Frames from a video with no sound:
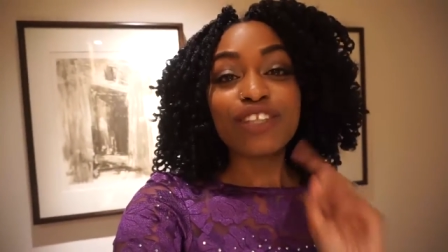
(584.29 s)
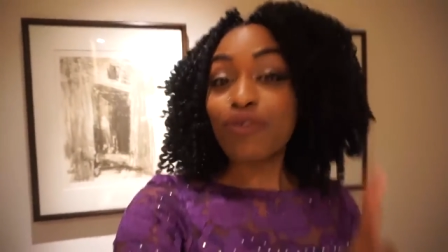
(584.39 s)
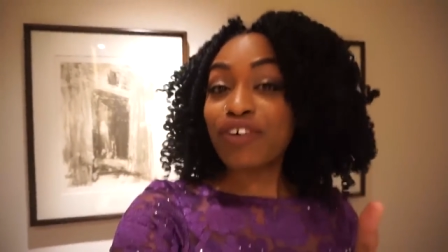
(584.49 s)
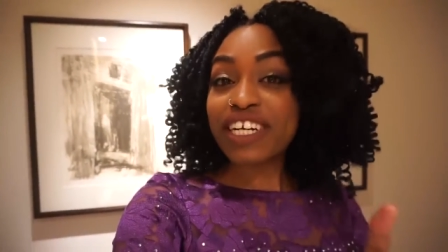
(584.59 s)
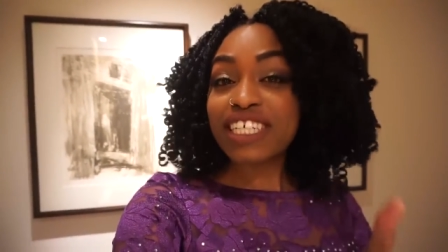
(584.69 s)

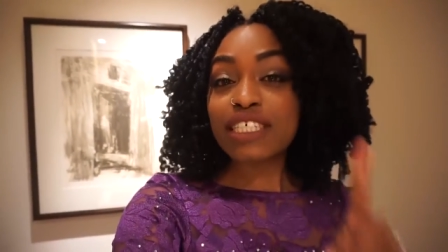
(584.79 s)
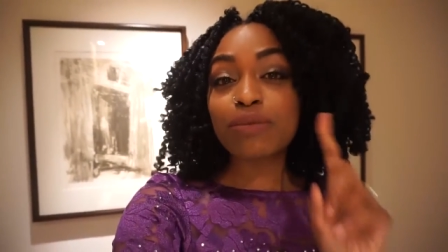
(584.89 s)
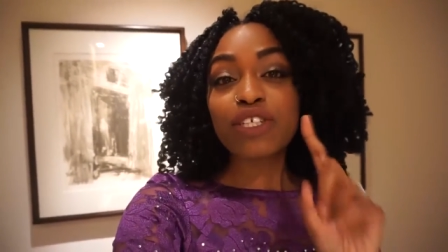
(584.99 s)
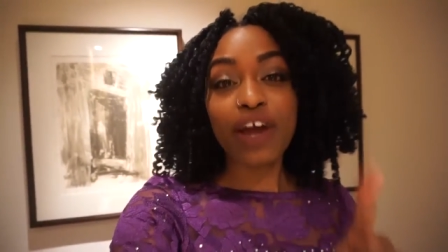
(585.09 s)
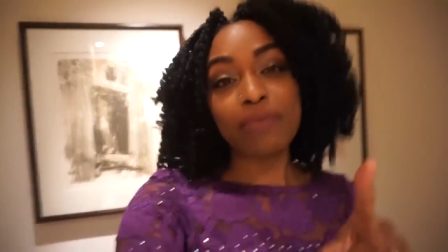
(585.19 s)
Don't forget to
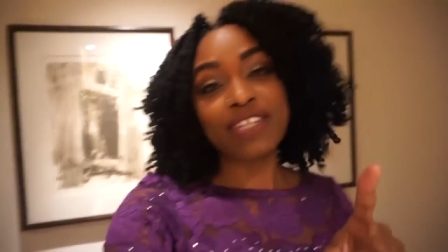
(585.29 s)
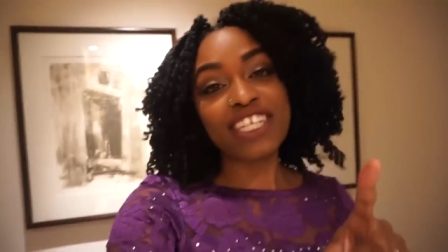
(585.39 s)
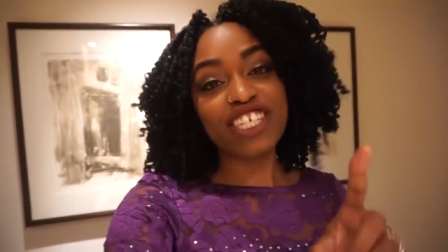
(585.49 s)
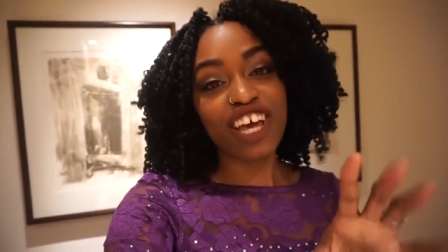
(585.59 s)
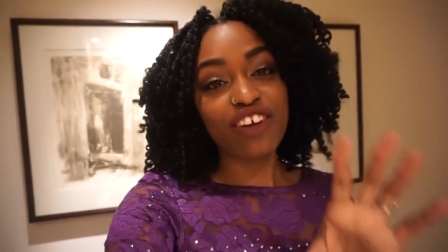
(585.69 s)
subscribe to
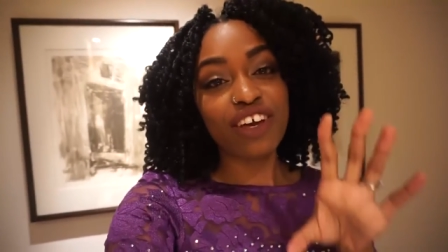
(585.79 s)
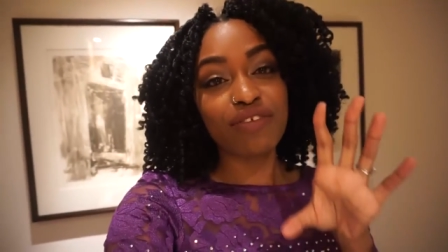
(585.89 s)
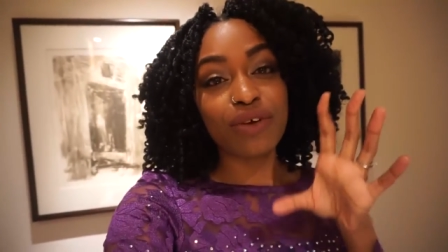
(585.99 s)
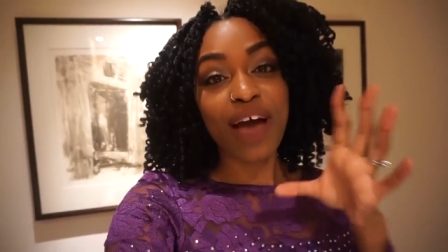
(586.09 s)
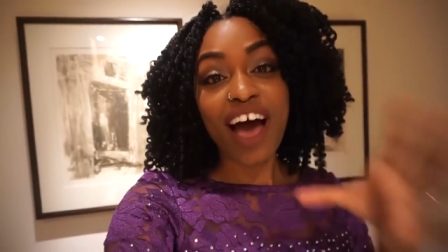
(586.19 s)
this channel
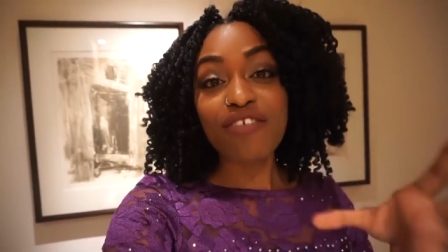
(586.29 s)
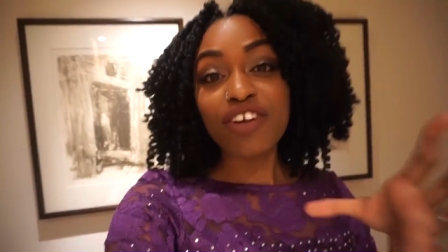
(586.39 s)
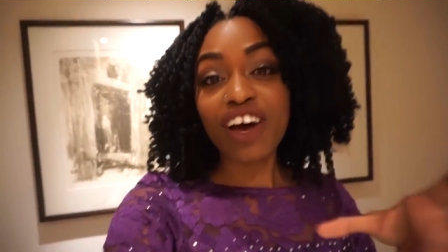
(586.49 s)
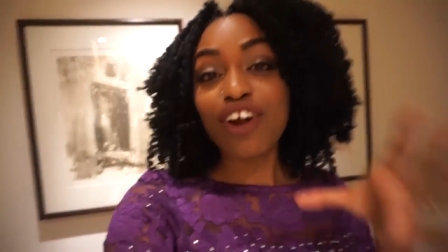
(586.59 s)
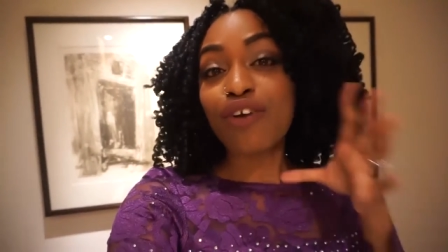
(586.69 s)
if you
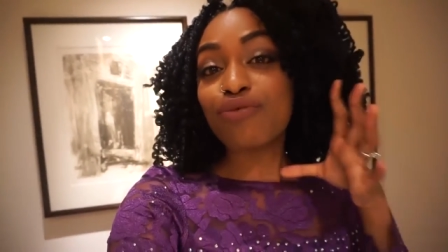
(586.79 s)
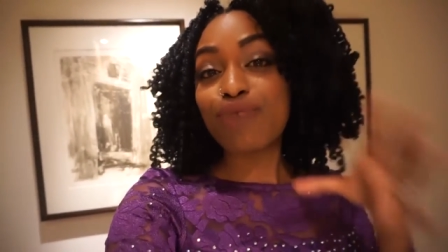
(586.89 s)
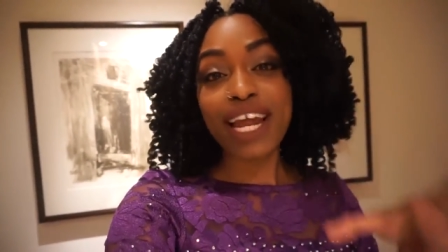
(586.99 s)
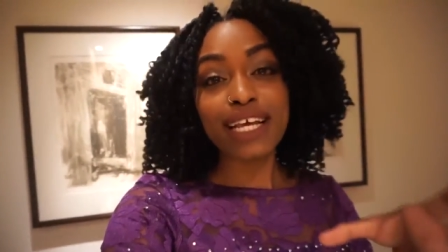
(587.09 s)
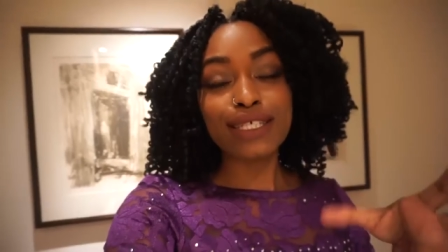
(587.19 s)
have not
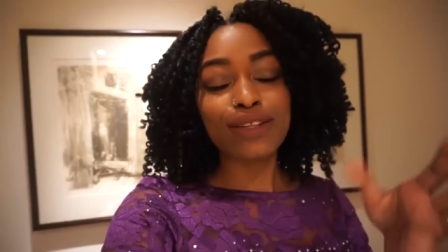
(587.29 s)
already,